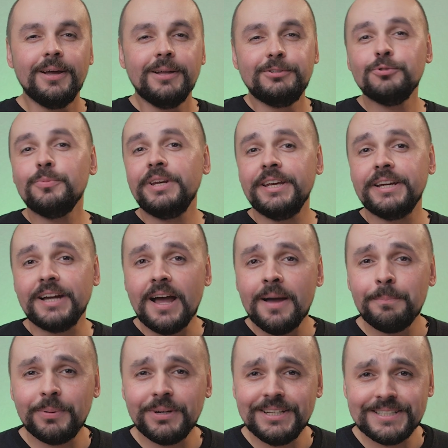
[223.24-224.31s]
Too many
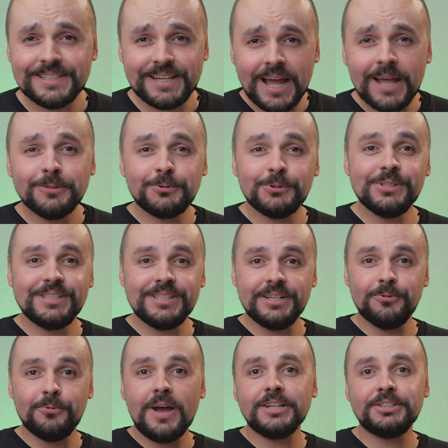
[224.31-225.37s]
companies, countries
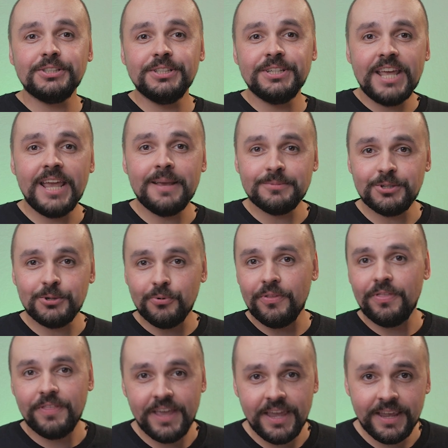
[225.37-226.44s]
and Russian names you
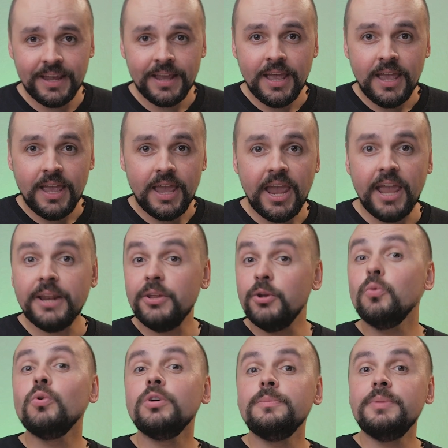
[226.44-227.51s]
would think, and
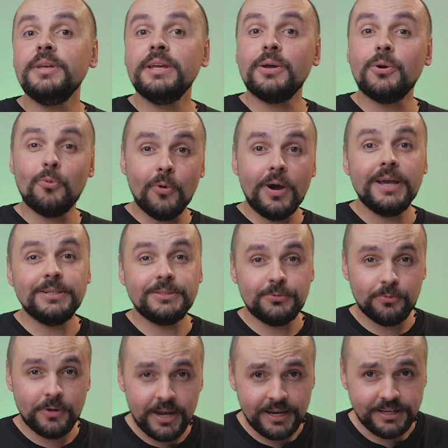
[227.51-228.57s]
you would be quite
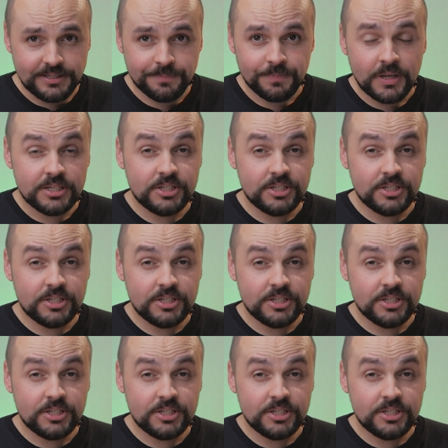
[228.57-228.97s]
right.